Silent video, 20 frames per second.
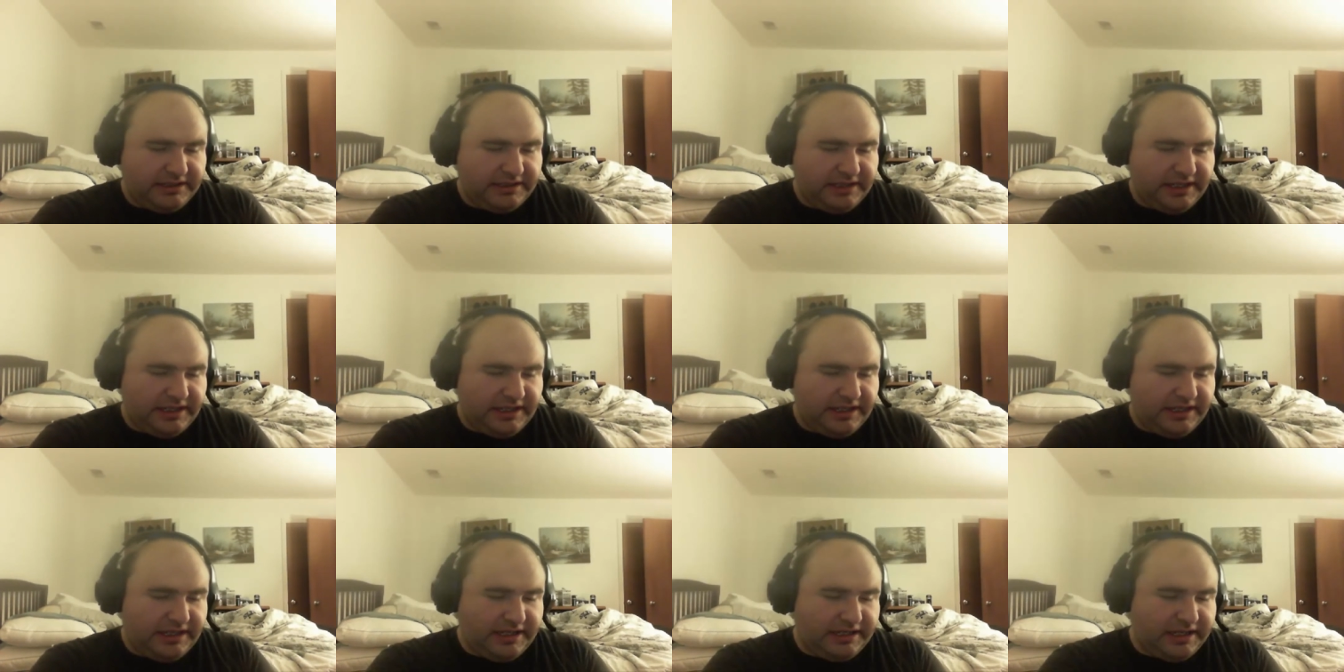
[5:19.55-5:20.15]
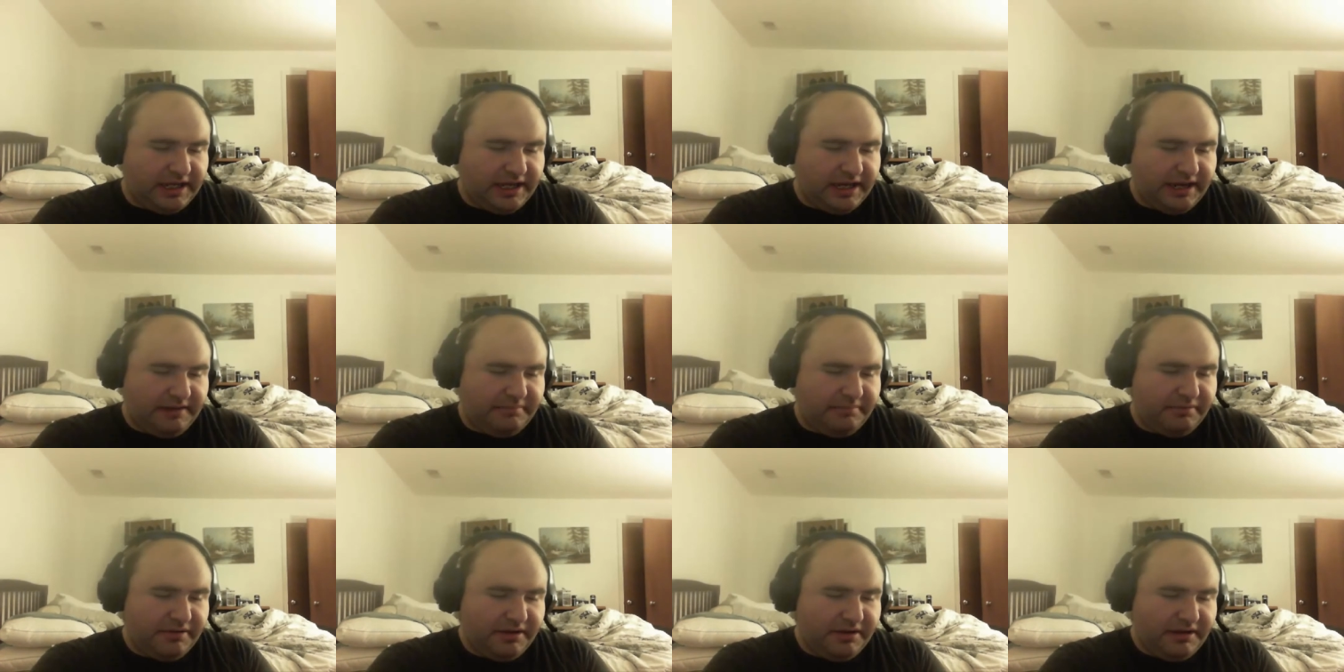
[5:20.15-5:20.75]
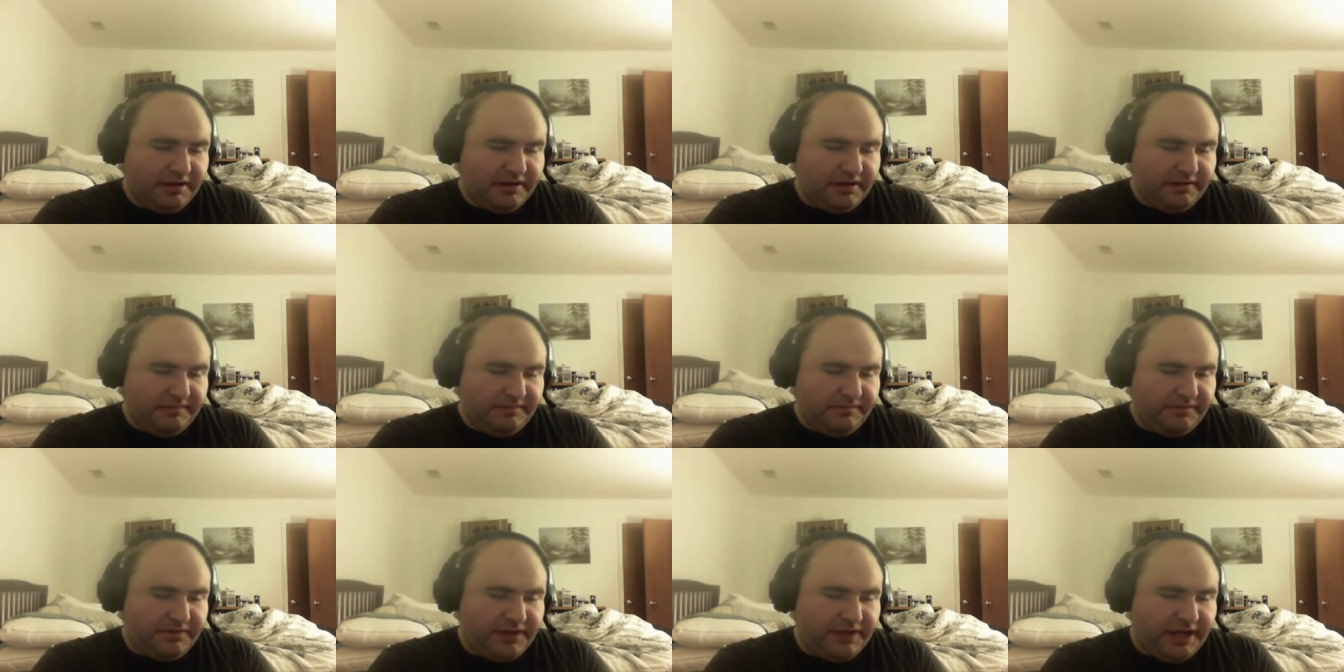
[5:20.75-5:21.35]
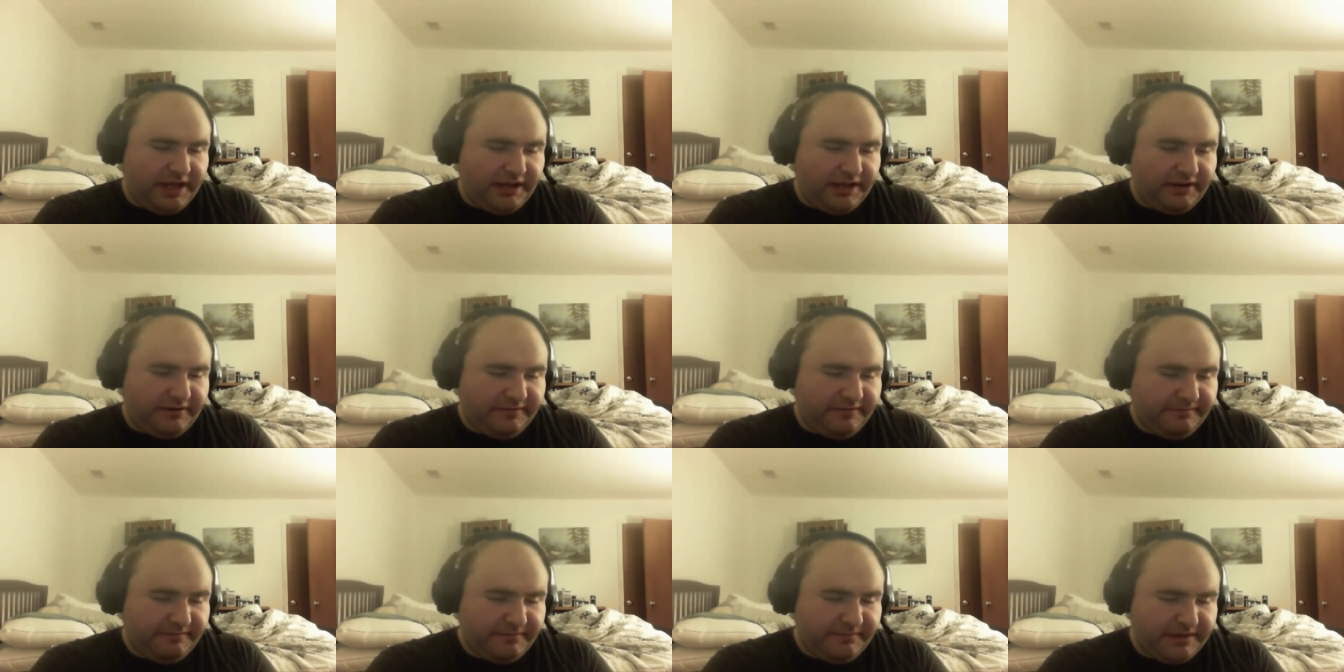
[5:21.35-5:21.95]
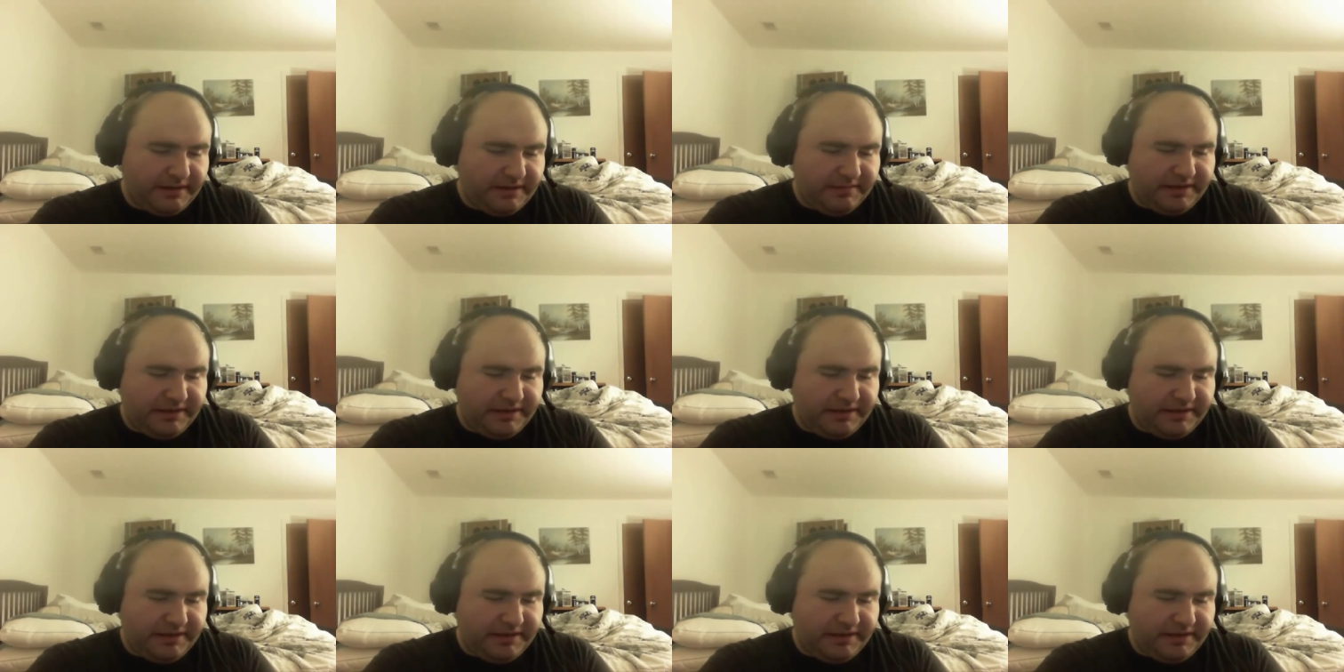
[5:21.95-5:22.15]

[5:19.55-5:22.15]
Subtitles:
CD-type thing.